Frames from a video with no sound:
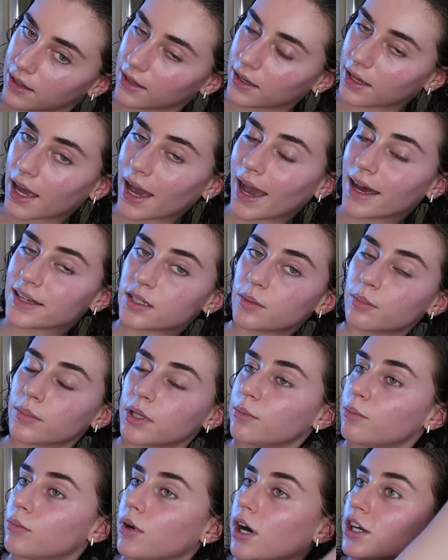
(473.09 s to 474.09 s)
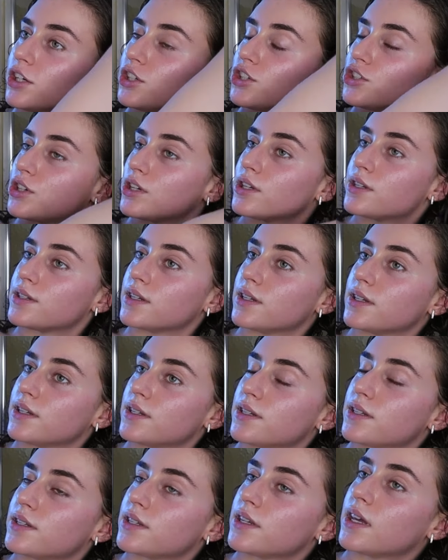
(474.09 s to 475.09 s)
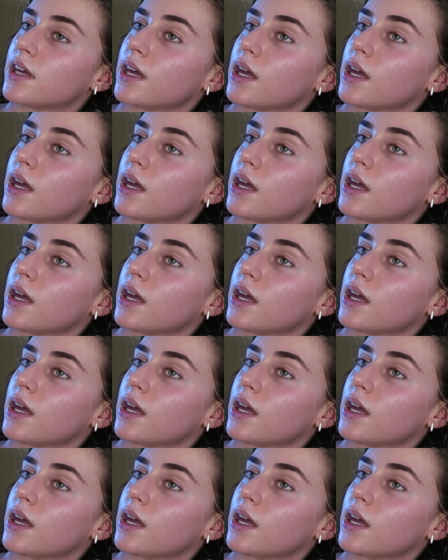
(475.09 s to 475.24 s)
it hasn't been brushed since